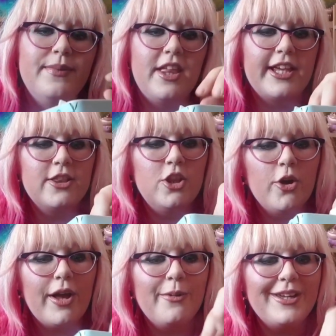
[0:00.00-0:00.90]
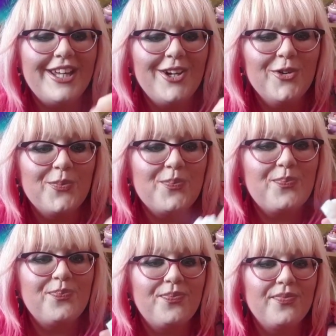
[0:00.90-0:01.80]
them. Like, look how cute.
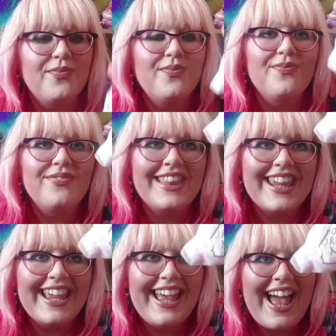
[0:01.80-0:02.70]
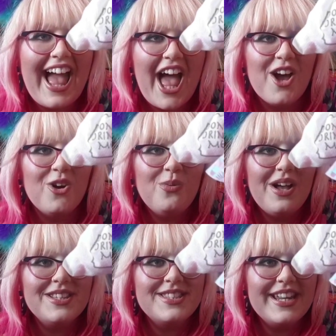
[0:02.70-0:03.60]
How
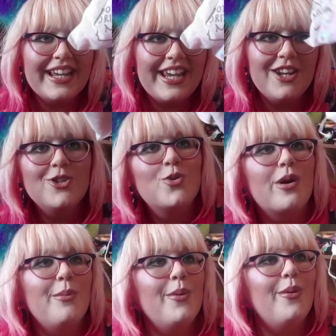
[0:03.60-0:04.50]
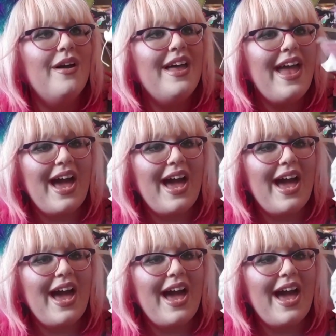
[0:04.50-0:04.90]
stinking adorable.